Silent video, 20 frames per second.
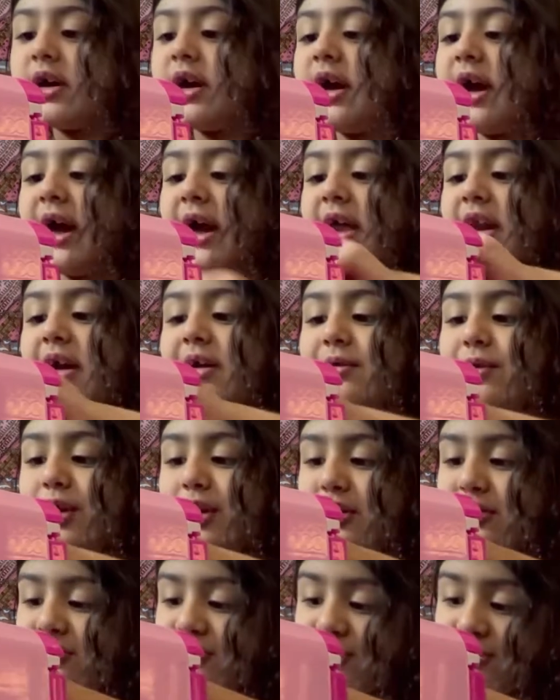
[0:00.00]
And I want
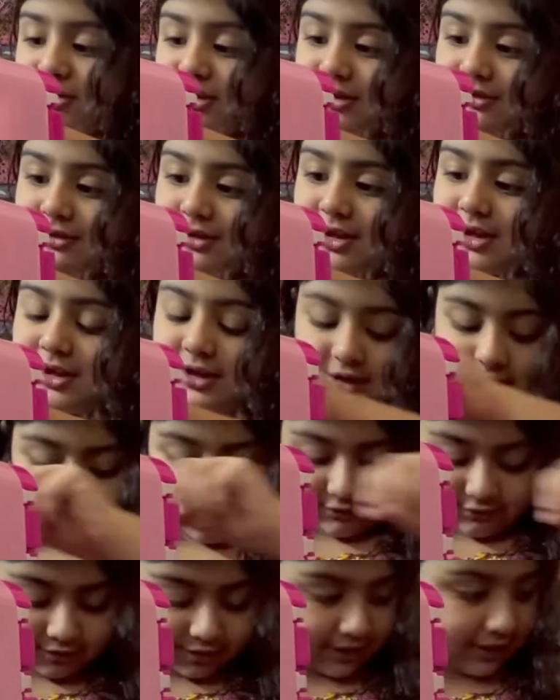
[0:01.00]
to show you a little
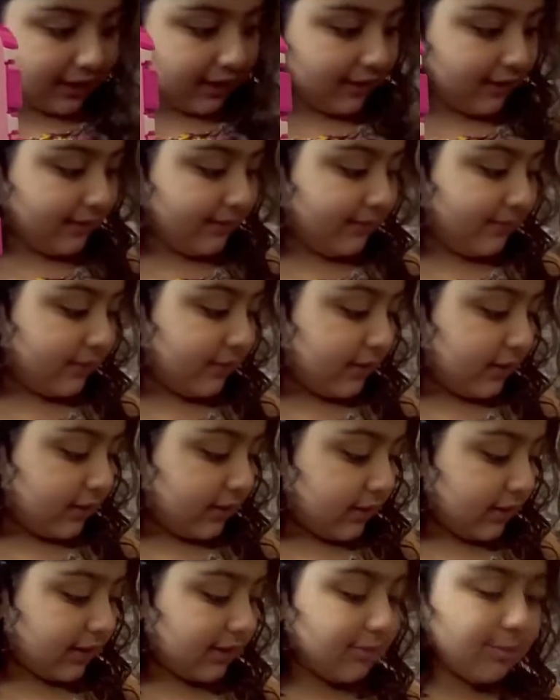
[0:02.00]
cute thing.
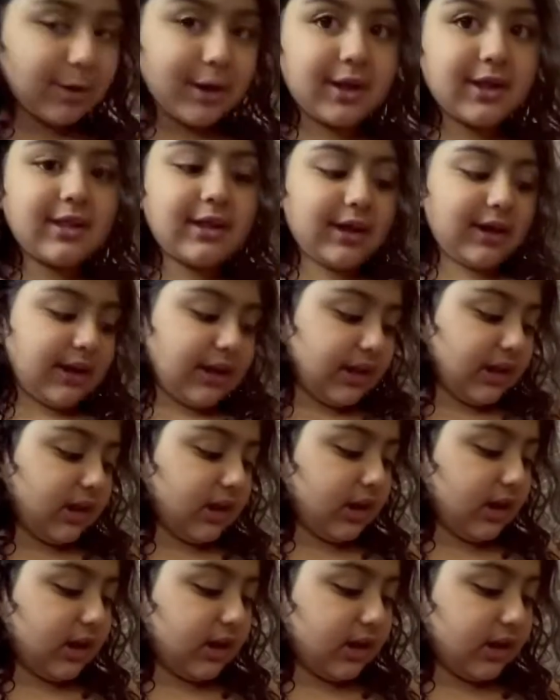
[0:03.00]
Just 1 second
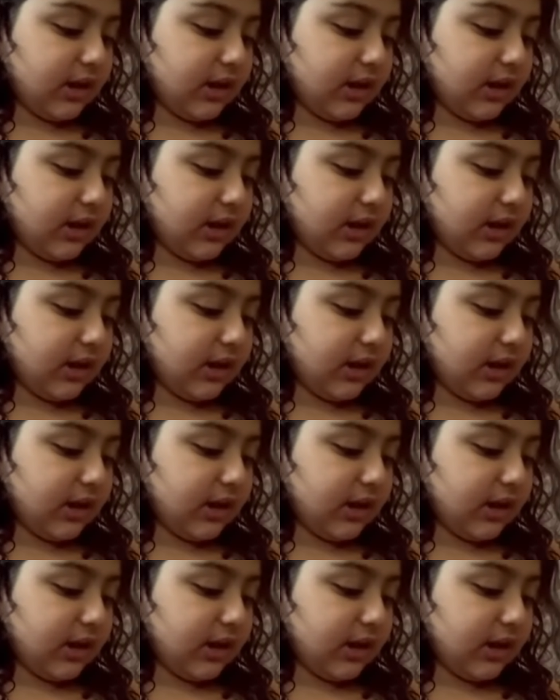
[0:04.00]
to